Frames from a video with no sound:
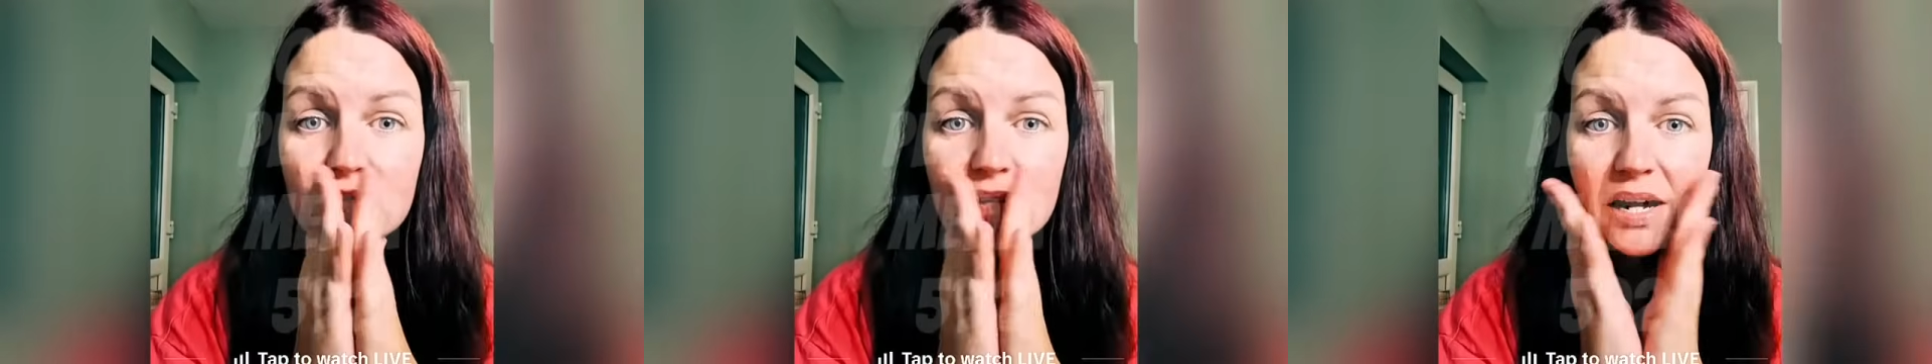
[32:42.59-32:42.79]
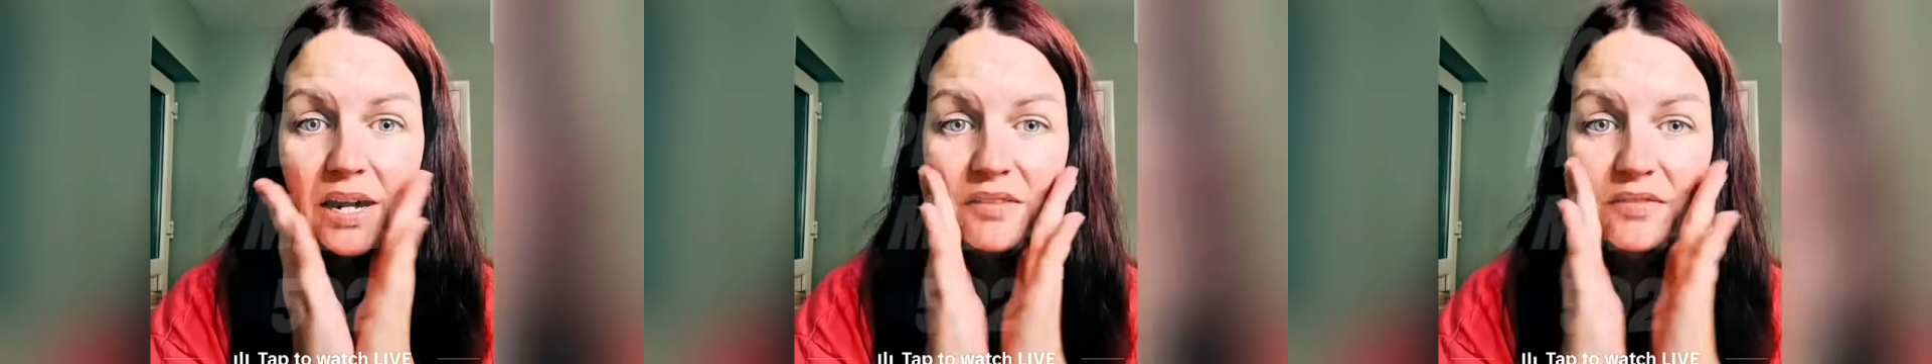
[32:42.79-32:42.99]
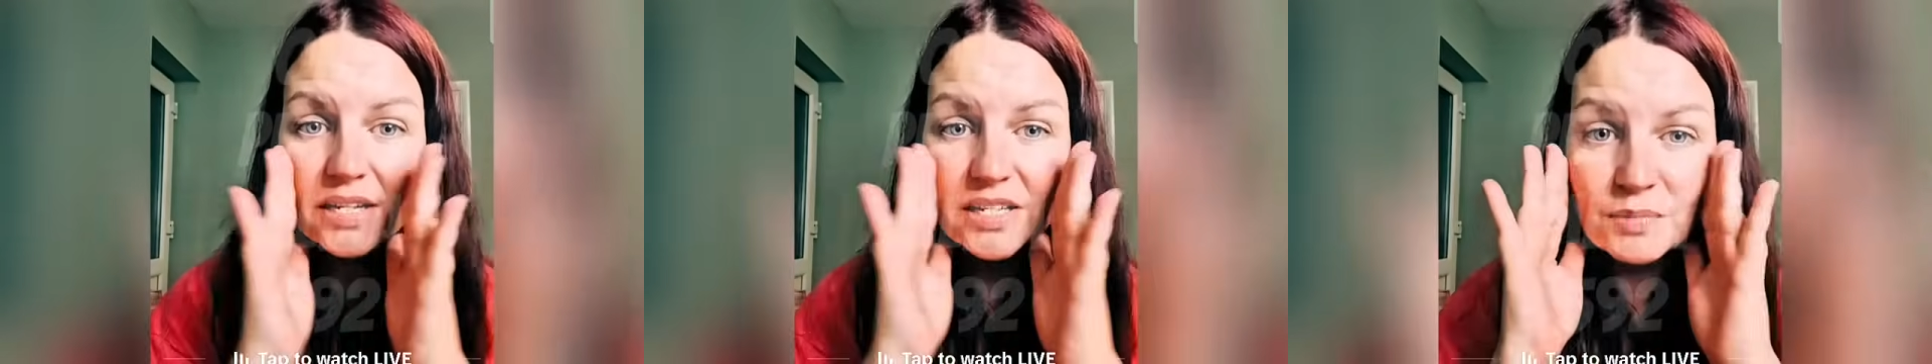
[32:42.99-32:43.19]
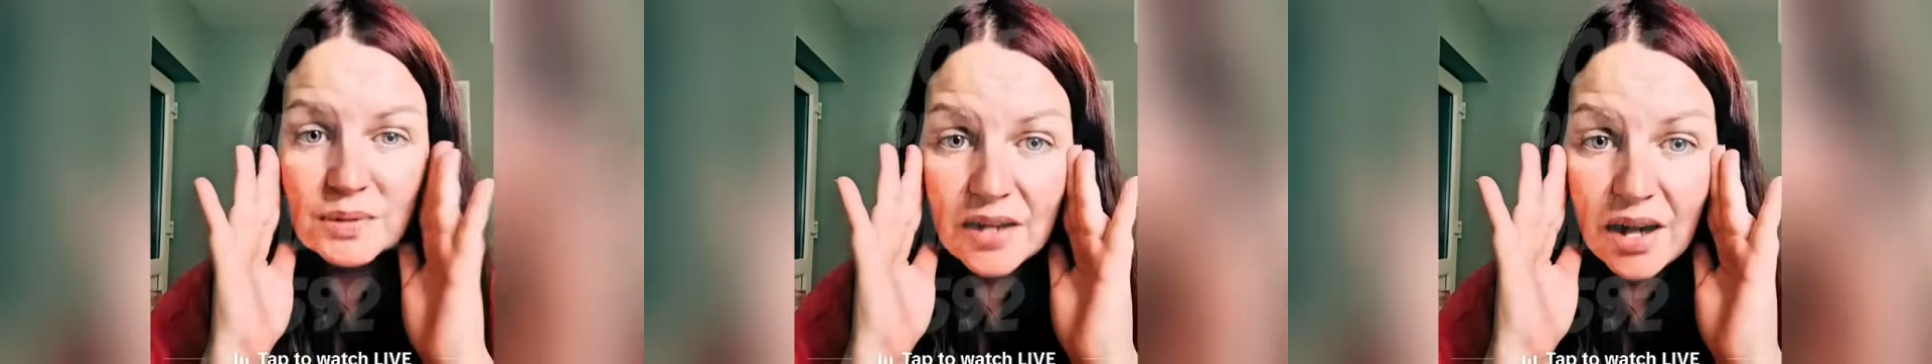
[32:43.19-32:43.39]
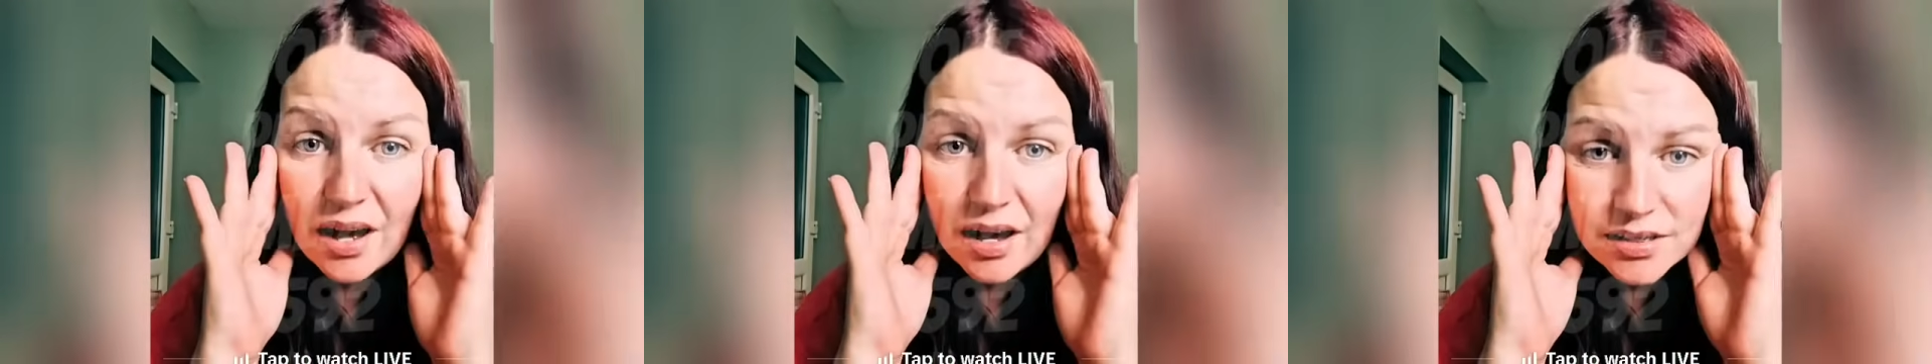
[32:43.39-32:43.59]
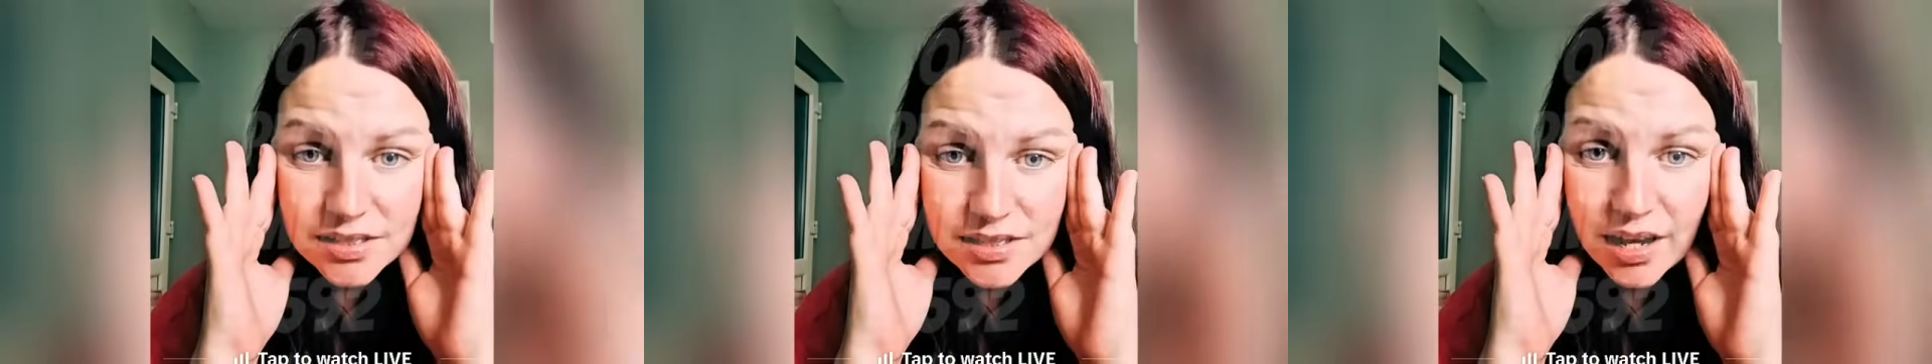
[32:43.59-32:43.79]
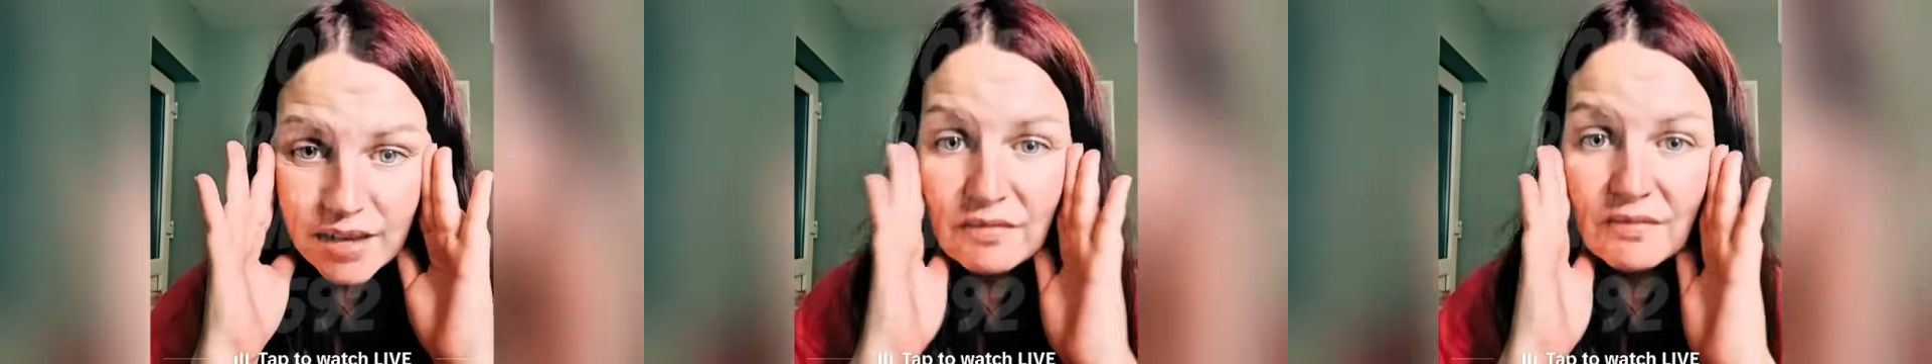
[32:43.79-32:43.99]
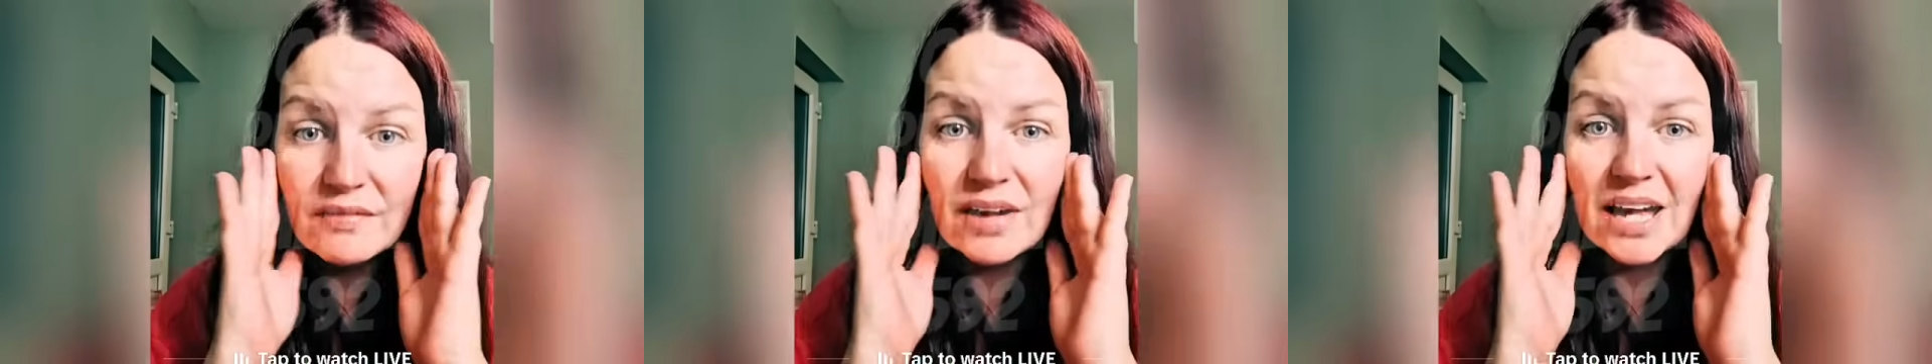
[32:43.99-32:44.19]
Tonight, I think it's been the hardest
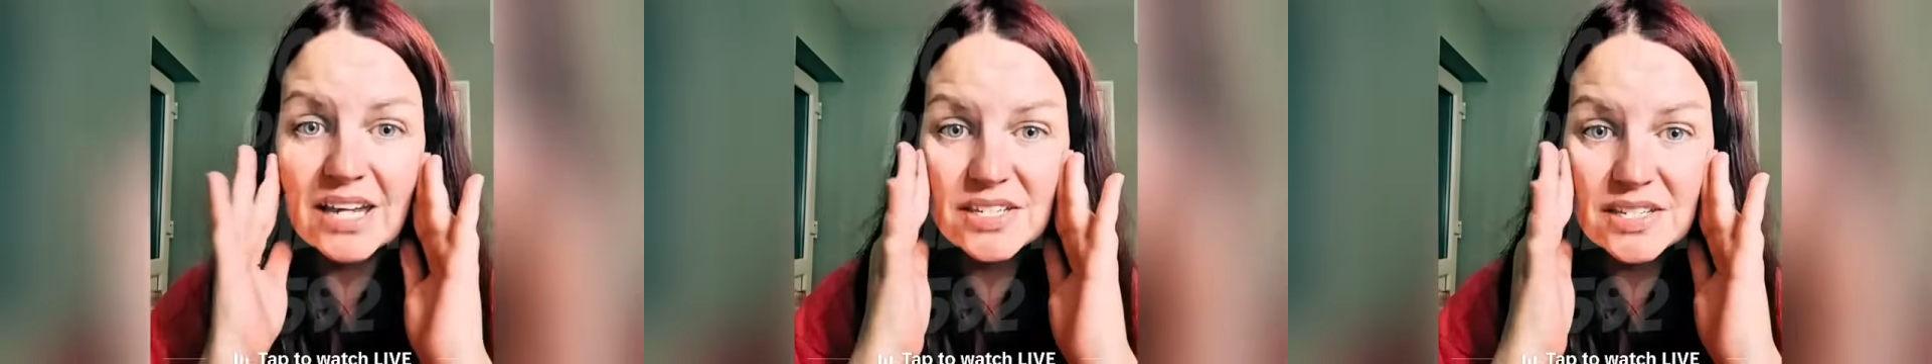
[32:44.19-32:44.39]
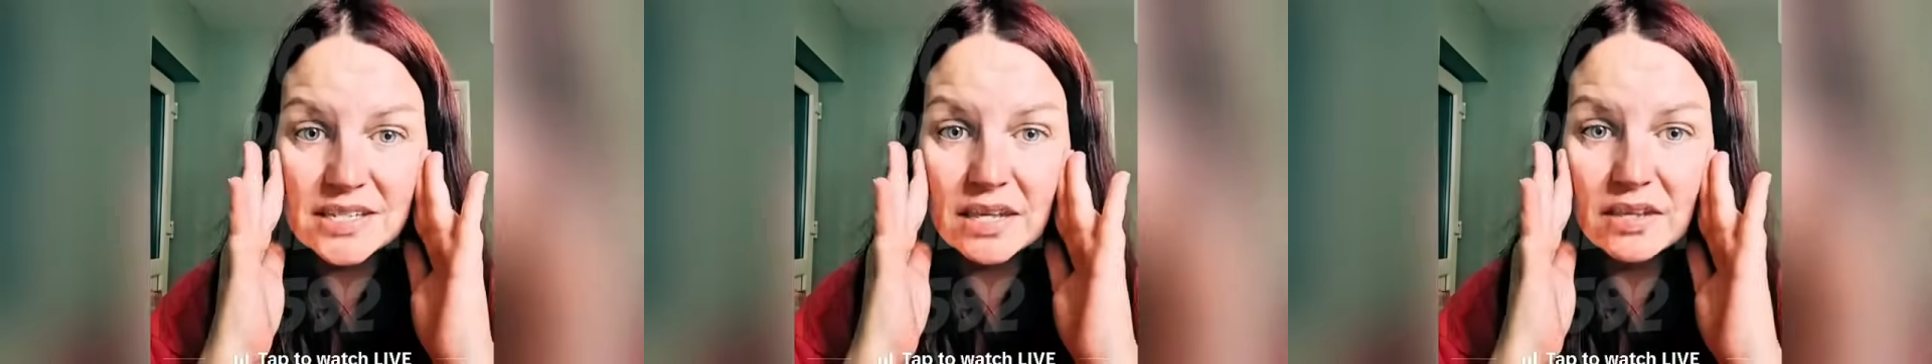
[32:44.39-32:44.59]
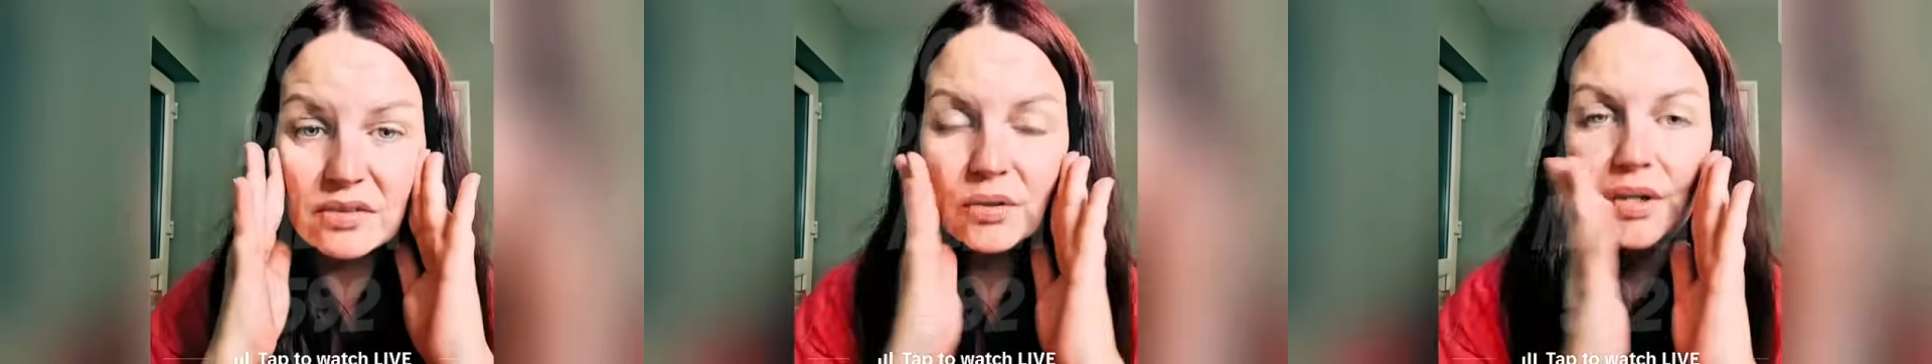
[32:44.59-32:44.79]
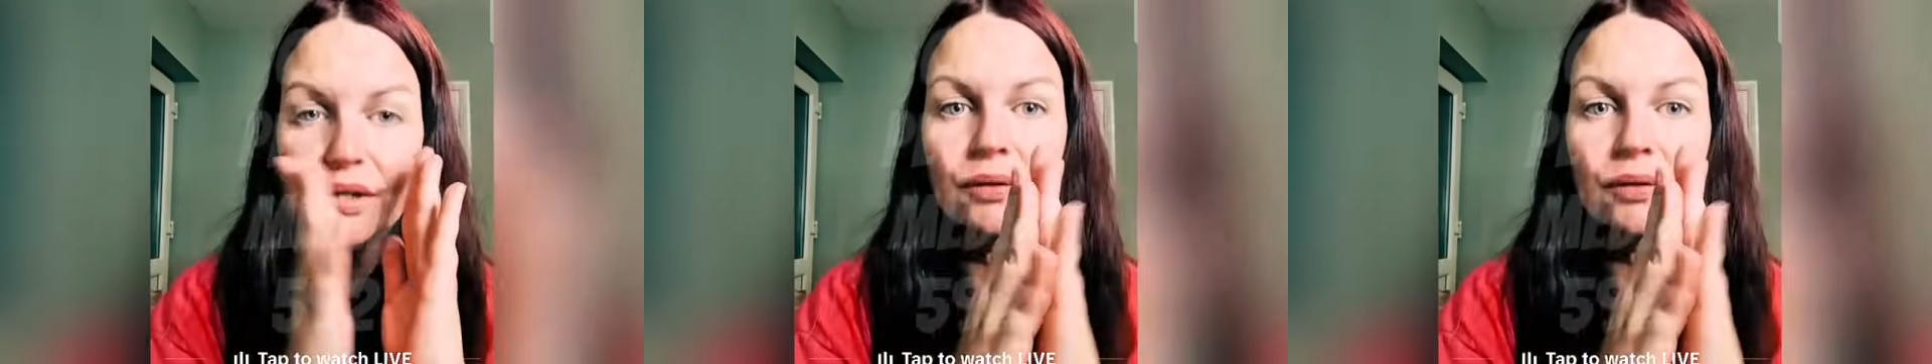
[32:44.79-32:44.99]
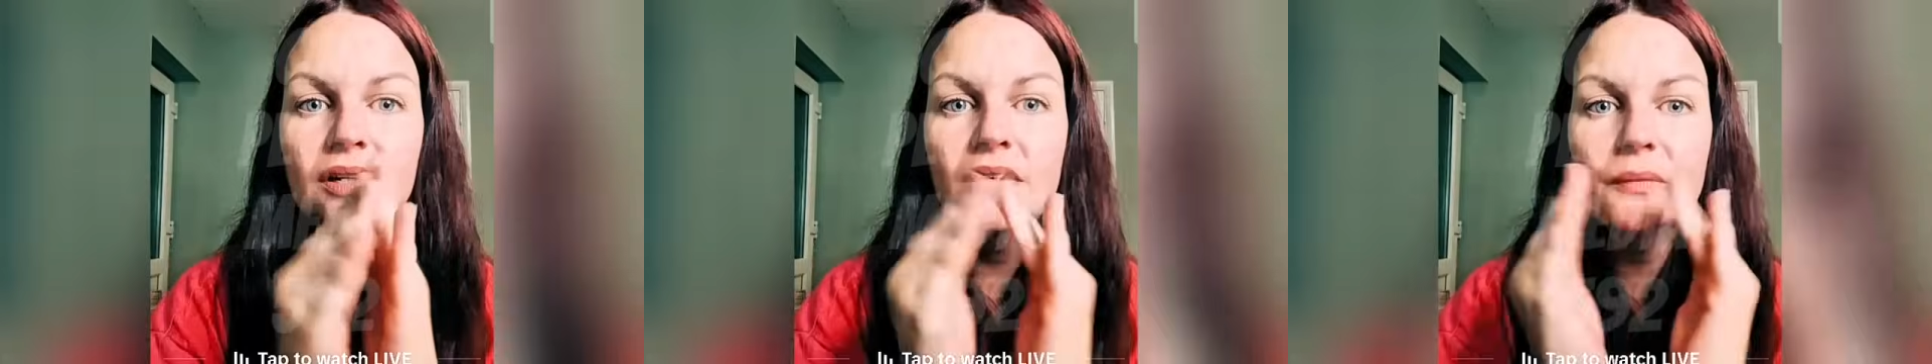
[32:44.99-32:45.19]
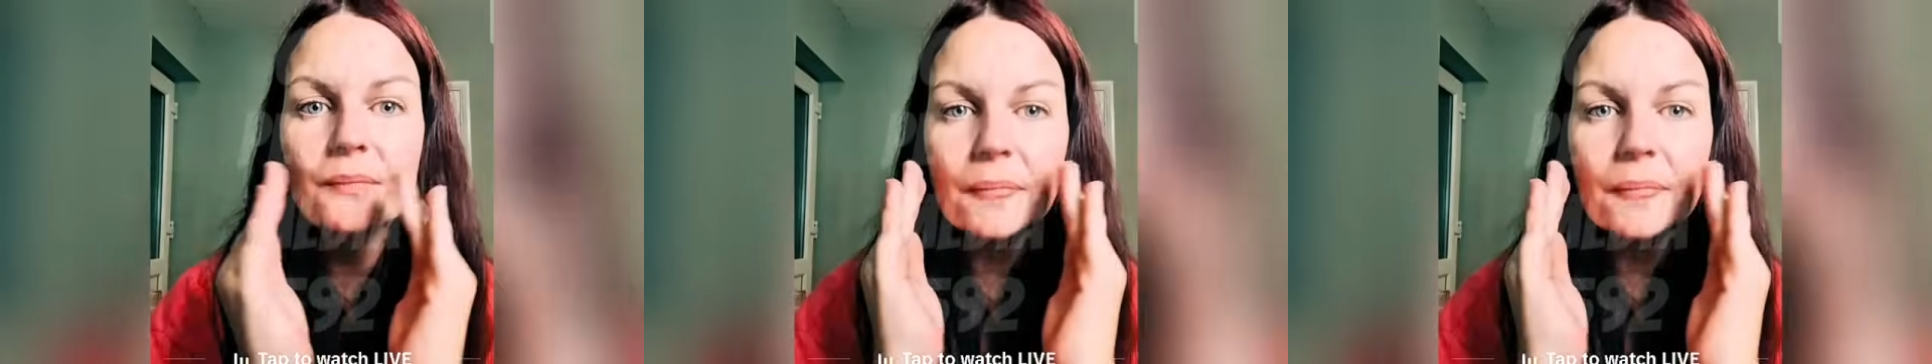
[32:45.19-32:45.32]
live I've ever had to sit through.